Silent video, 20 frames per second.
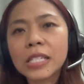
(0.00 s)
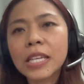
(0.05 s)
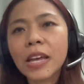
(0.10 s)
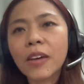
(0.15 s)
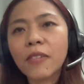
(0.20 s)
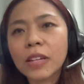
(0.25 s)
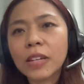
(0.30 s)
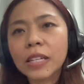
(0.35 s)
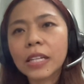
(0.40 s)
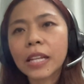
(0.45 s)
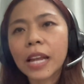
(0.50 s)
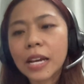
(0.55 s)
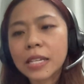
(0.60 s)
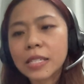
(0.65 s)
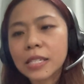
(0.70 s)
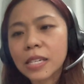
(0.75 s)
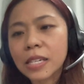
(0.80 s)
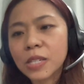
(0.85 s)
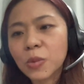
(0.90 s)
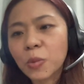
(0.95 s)
7
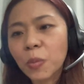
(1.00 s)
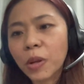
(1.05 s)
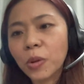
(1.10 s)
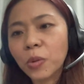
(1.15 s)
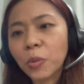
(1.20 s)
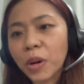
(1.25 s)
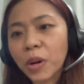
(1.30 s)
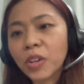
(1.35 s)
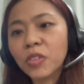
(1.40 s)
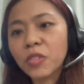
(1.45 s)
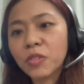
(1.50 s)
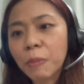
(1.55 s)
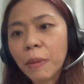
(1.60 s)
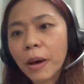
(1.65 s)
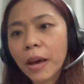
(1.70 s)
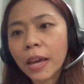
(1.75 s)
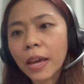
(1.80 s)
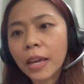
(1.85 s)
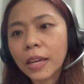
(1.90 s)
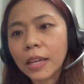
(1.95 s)
classes when one of
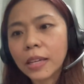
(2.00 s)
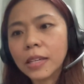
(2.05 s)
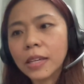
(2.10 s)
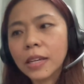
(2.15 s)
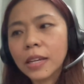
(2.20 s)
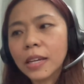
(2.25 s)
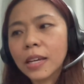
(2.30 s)
my